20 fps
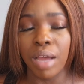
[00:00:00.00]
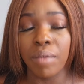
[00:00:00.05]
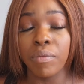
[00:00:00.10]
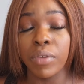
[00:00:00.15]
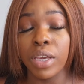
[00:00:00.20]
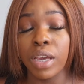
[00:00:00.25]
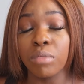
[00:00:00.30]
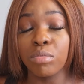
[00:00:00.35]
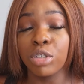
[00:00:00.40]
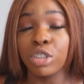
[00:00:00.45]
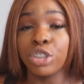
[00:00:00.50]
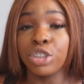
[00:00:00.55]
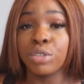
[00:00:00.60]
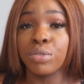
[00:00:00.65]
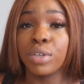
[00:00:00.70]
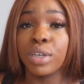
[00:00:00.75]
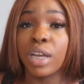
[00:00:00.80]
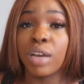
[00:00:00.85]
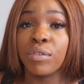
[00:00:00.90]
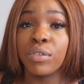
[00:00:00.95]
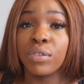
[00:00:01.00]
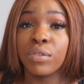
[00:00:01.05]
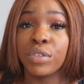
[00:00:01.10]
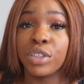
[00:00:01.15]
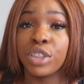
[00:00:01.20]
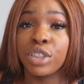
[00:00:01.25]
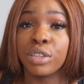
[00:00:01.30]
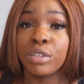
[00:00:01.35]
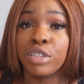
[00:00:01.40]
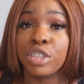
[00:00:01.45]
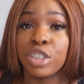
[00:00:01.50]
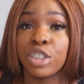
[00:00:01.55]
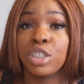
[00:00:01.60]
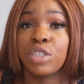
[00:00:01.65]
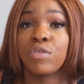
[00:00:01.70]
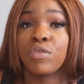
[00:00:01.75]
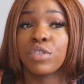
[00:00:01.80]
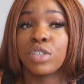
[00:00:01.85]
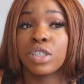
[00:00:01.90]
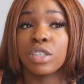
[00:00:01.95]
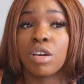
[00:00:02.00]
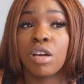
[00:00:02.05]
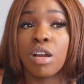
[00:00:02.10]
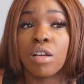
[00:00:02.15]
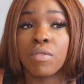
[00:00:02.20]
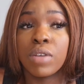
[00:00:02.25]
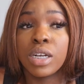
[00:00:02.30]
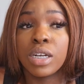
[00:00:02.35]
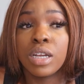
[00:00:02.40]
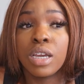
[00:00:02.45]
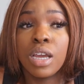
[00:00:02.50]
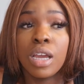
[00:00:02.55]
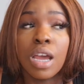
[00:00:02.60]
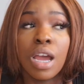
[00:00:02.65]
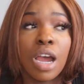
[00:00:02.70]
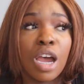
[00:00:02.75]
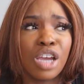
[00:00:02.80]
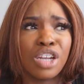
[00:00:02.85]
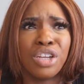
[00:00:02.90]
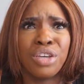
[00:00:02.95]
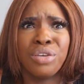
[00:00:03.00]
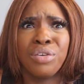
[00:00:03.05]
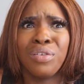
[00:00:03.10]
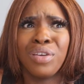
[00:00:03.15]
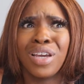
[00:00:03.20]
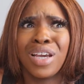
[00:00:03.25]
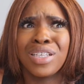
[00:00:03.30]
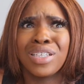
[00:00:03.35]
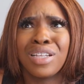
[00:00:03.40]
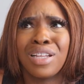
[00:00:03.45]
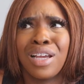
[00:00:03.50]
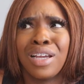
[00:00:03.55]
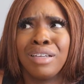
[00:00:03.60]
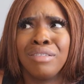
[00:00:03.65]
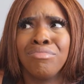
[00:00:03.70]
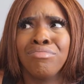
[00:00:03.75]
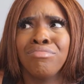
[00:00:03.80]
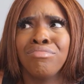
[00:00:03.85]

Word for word: I think I'm going to do another video just for scarring. I know you guys are like,